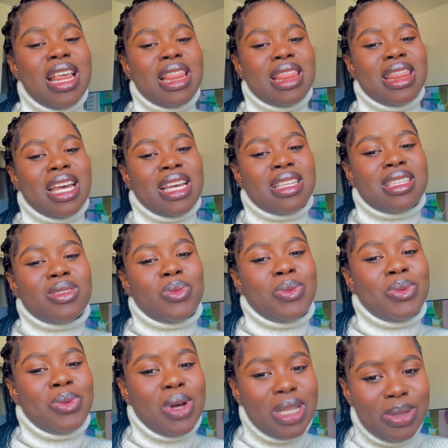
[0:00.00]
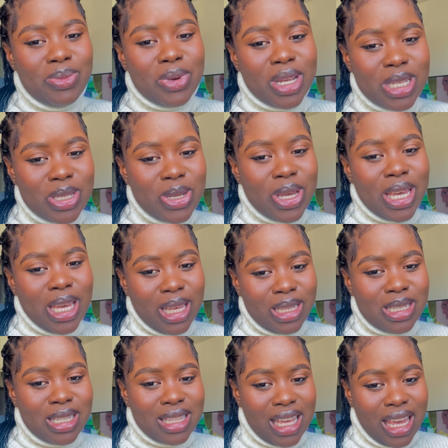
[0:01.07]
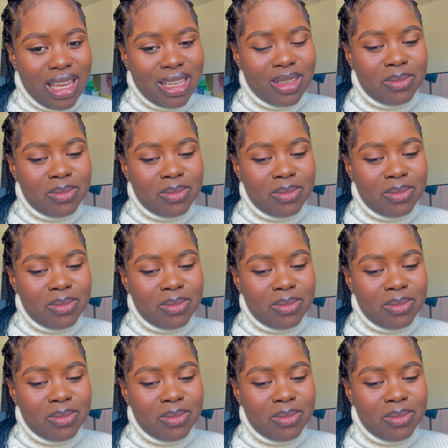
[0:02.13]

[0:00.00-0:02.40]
that what brings you here today?